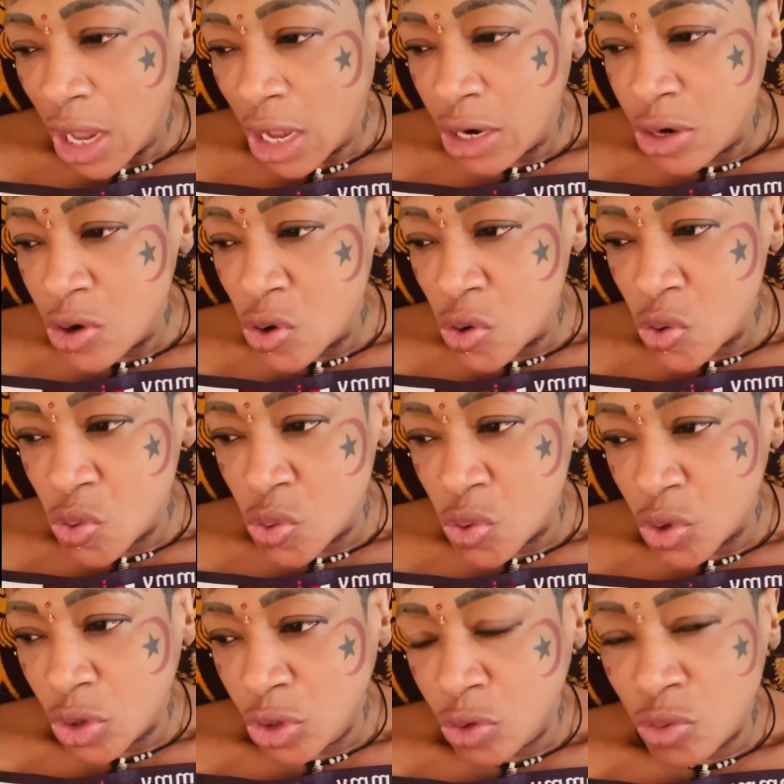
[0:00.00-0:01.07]
And now
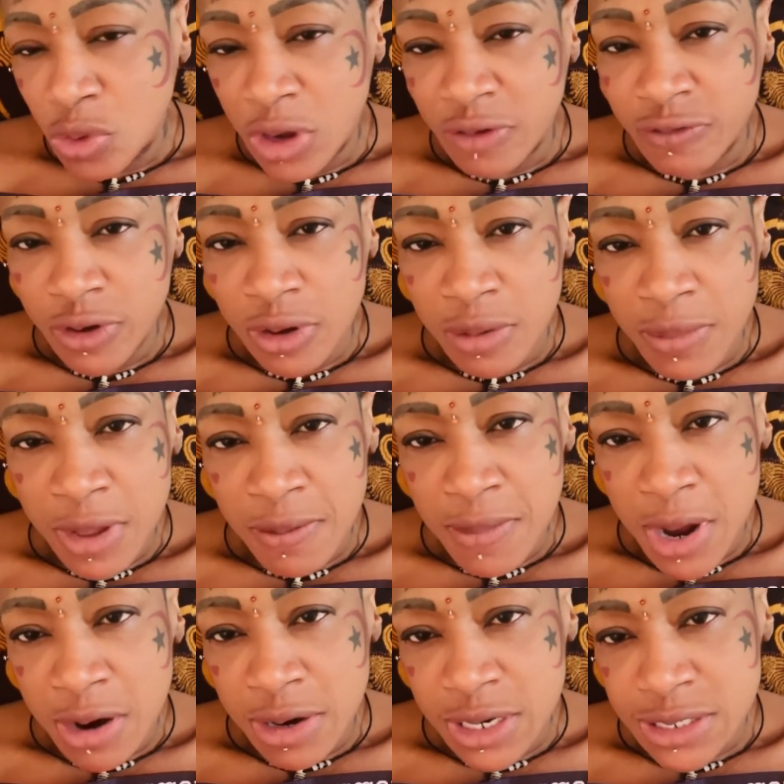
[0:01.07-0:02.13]
you want to come
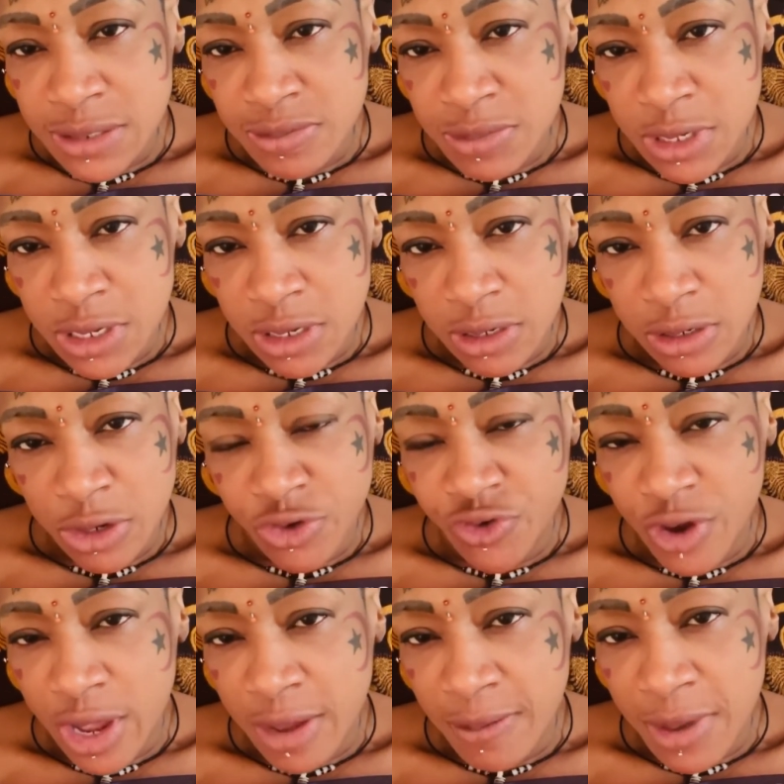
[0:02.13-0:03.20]
embarrass me. Now
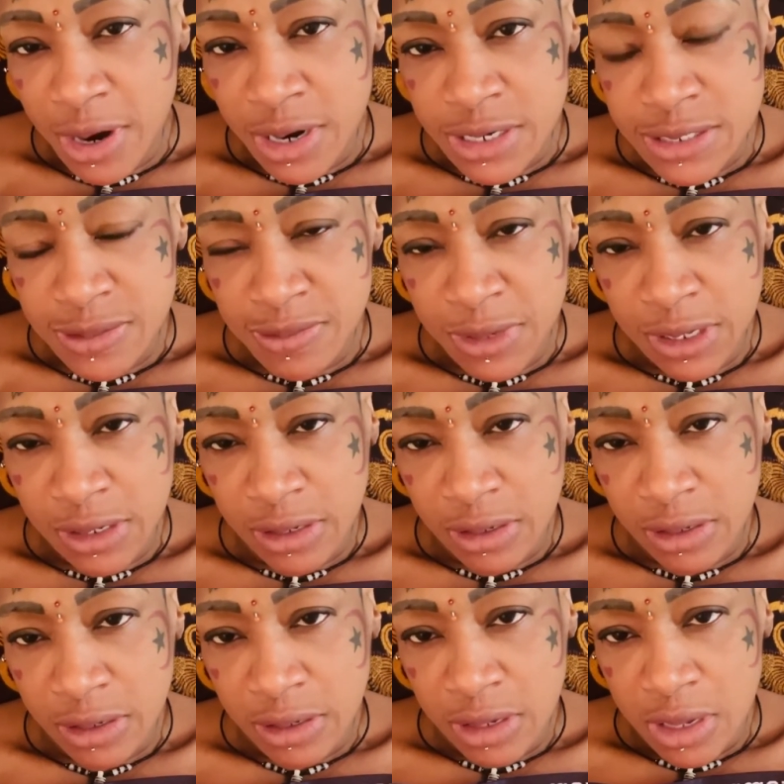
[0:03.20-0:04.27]
try embarrass me.
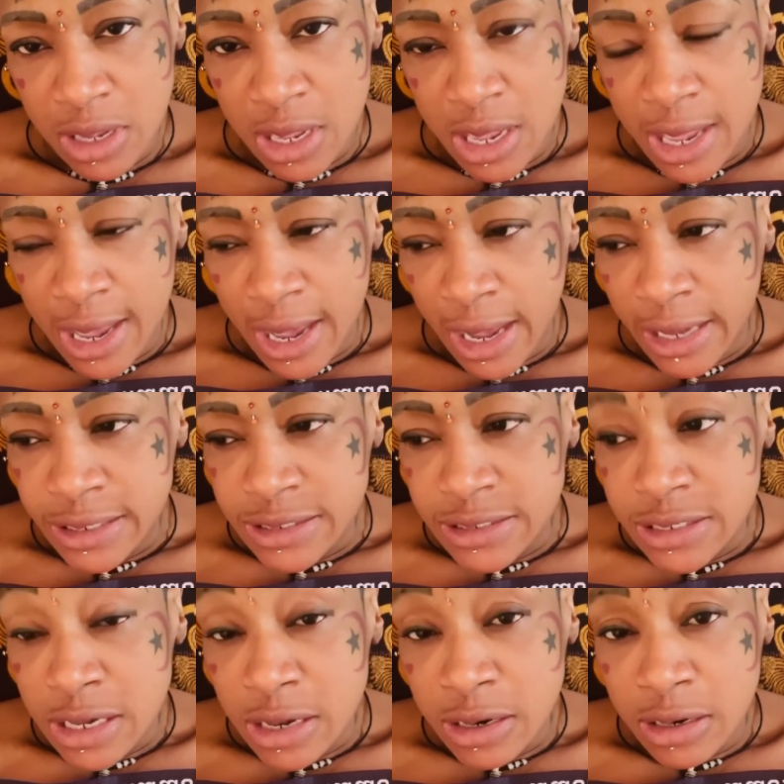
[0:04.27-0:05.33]
At
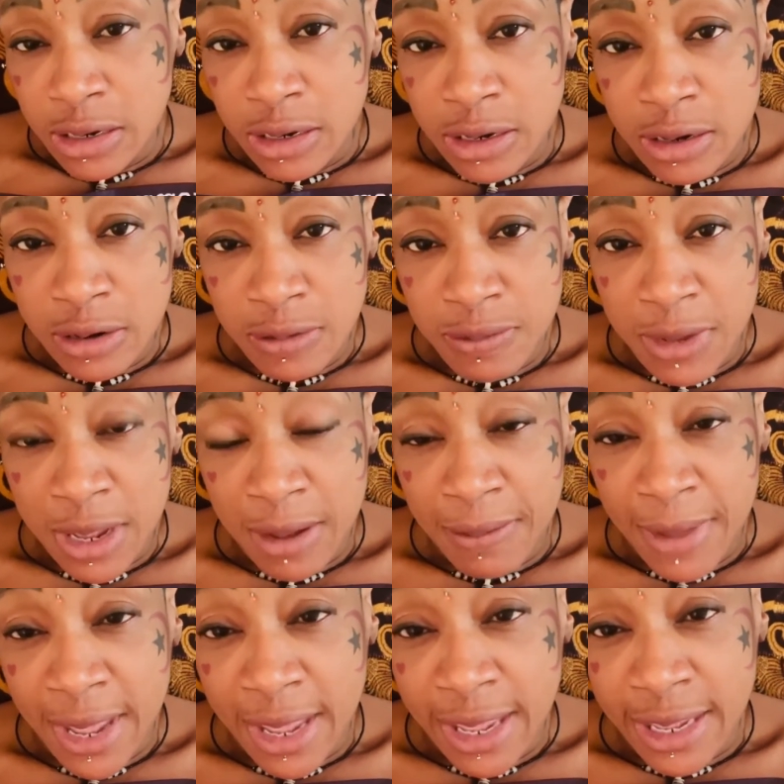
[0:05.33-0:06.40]
10 years, me and
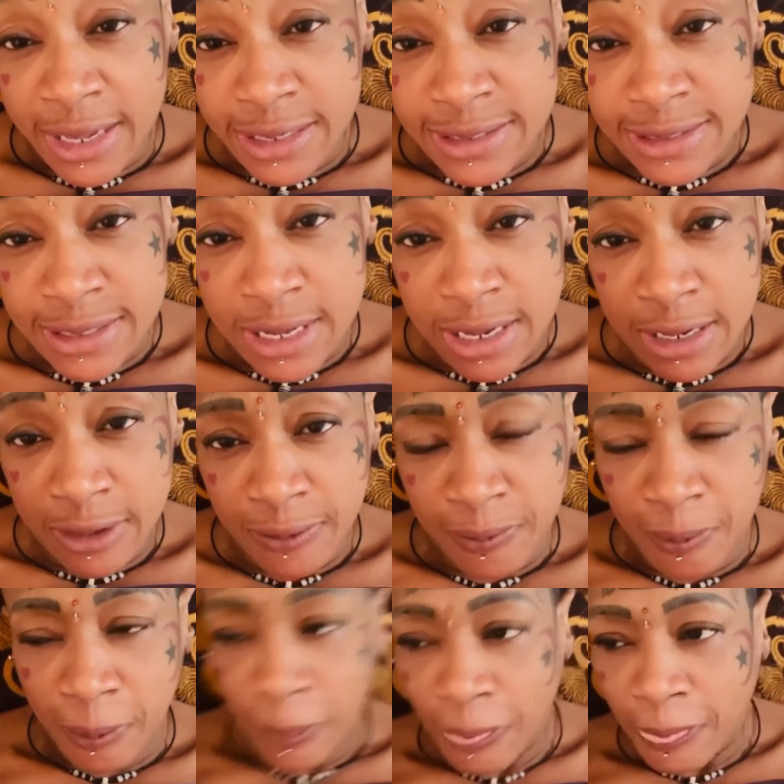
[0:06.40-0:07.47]
my ex there.
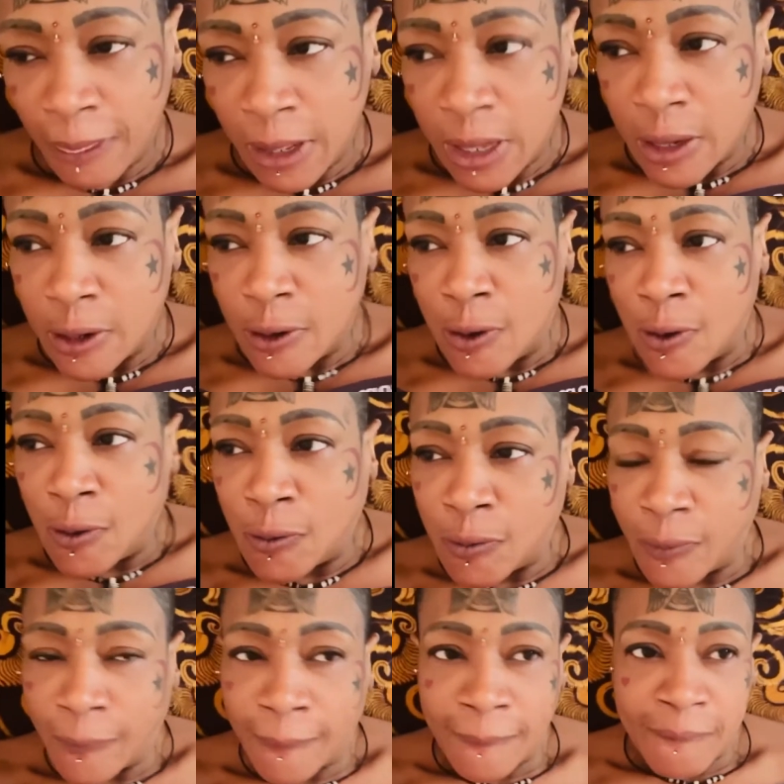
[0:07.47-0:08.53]

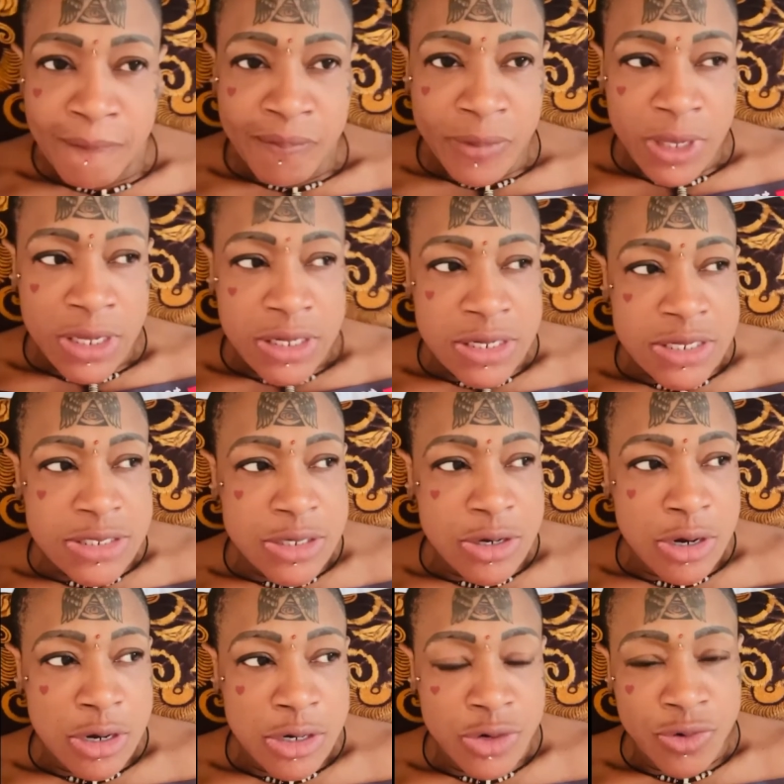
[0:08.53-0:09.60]
Now, this
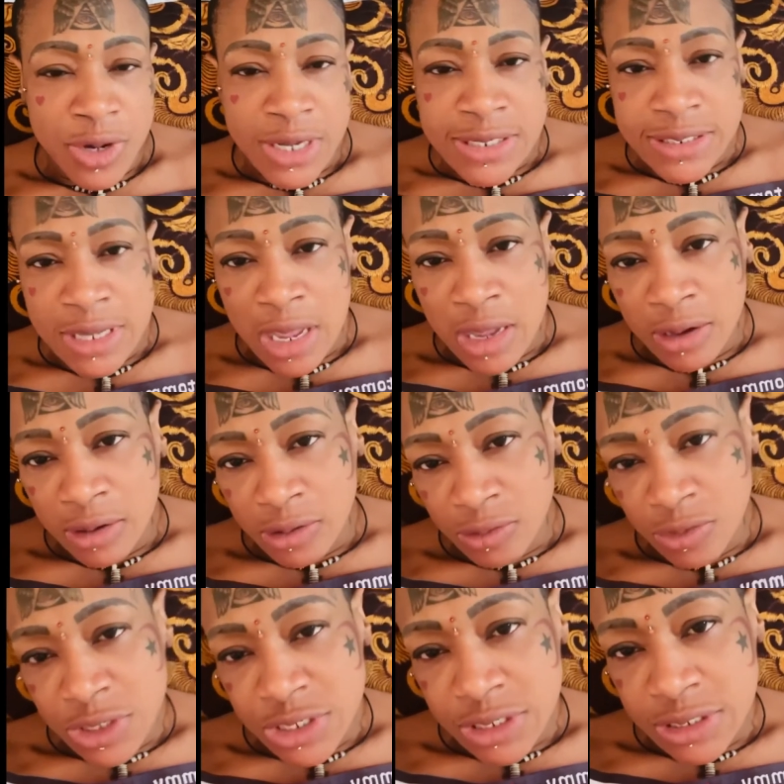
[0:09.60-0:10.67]
girl do a song,
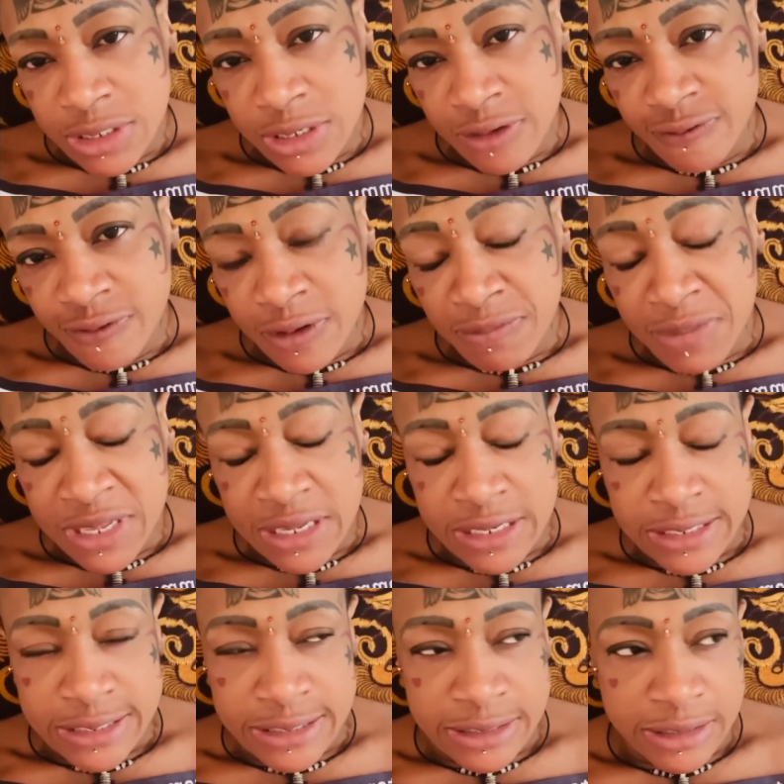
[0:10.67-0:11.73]
but she thief the beat.